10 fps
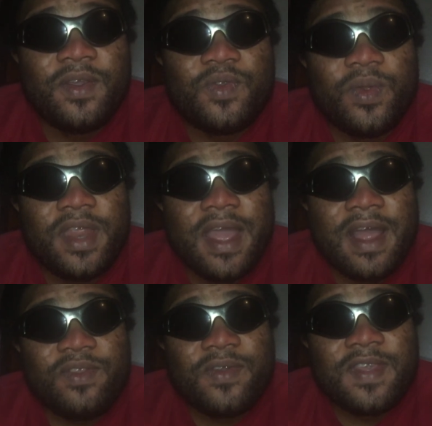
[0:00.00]
So they are
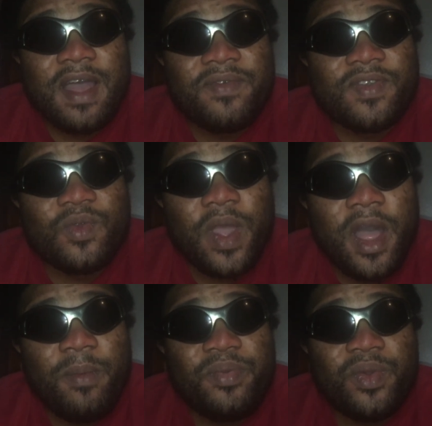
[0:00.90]
at your service to
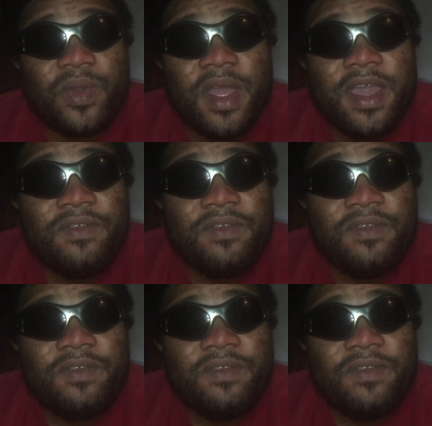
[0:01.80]
help you.